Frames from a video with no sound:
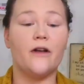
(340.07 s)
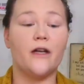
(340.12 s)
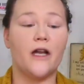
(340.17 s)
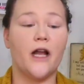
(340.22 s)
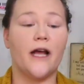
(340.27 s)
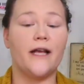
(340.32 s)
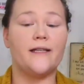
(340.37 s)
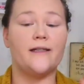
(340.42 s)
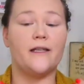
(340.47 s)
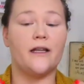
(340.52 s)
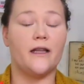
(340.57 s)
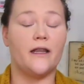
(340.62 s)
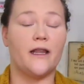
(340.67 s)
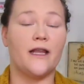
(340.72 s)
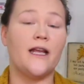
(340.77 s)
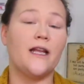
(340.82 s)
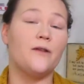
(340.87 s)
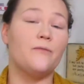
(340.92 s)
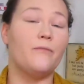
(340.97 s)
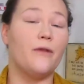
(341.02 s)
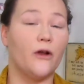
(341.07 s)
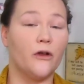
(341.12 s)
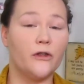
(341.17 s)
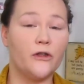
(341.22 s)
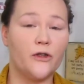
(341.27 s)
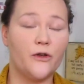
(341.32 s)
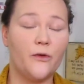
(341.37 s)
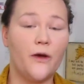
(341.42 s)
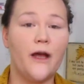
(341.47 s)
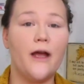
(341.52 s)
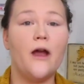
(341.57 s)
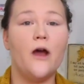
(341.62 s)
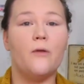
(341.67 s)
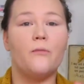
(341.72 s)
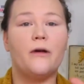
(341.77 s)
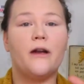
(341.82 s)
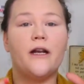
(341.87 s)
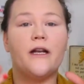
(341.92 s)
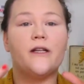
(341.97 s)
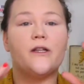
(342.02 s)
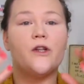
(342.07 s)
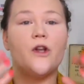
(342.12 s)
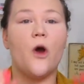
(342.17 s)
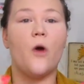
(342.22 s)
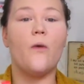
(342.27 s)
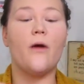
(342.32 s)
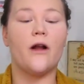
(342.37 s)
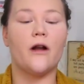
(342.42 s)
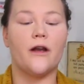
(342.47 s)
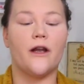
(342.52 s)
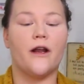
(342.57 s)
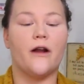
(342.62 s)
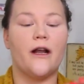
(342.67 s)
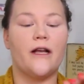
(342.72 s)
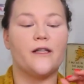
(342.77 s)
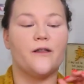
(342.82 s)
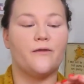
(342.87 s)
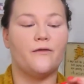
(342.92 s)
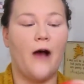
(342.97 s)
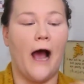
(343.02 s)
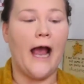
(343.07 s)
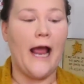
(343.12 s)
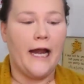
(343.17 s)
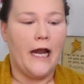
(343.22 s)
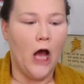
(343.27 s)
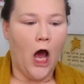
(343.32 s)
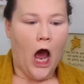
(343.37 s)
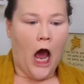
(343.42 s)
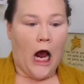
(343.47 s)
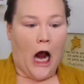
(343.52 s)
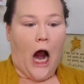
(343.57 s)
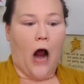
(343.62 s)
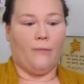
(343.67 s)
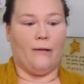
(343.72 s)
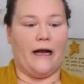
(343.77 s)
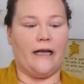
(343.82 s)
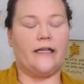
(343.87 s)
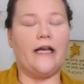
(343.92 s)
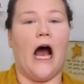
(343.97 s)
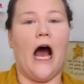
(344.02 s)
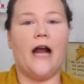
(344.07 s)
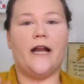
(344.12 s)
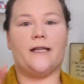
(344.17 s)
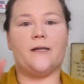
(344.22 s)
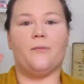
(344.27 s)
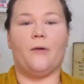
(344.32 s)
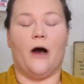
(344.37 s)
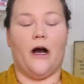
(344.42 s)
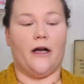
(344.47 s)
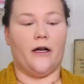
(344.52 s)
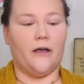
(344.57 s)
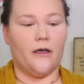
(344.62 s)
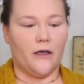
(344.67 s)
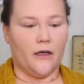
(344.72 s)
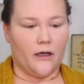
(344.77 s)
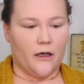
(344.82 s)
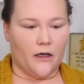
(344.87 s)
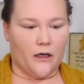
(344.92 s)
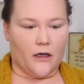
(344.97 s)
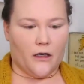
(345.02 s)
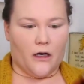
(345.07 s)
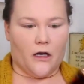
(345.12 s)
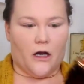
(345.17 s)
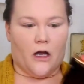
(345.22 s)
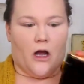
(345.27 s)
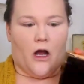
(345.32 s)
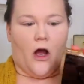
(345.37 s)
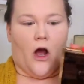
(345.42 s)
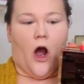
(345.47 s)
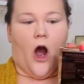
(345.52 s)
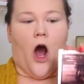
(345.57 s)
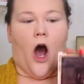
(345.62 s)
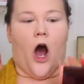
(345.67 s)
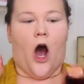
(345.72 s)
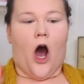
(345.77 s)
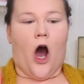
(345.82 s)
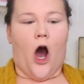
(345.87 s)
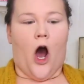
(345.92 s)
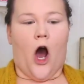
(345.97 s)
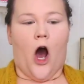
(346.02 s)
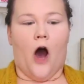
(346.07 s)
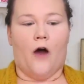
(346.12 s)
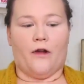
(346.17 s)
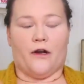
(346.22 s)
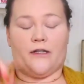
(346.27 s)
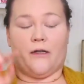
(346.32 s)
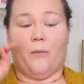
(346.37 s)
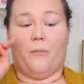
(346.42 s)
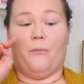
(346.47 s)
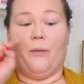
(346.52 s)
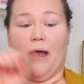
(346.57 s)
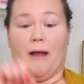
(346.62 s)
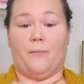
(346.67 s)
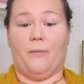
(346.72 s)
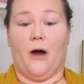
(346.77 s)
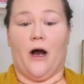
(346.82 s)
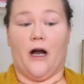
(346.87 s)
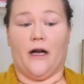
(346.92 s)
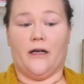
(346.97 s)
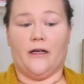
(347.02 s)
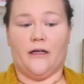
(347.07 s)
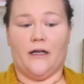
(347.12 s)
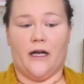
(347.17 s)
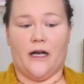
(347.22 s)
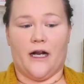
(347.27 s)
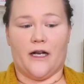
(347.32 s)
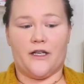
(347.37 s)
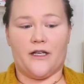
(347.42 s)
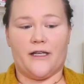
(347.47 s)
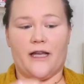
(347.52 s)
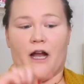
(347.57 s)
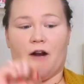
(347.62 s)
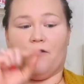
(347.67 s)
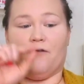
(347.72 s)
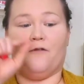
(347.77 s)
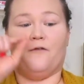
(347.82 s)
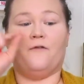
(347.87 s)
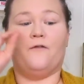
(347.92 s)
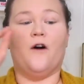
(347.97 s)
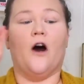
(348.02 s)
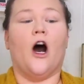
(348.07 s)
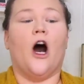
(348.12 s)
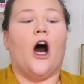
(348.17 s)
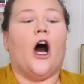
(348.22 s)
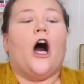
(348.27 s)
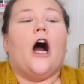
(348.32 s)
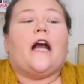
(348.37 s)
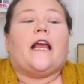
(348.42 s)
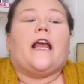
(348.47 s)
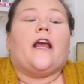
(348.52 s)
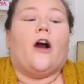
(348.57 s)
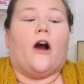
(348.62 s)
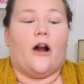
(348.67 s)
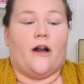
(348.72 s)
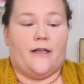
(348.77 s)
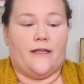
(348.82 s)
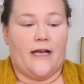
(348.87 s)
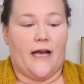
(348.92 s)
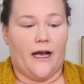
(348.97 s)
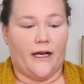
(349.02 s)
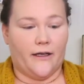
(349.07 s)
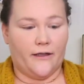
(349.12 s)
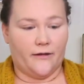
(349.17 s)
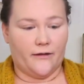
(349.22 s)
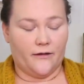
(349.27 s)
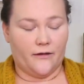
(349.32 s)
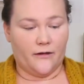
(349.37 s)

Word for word: a nice thin mill to it, but it is nowhere near as fine. Oh my God, it's a bug. Oh, there's a big bug. And I just had a fucking heart attack.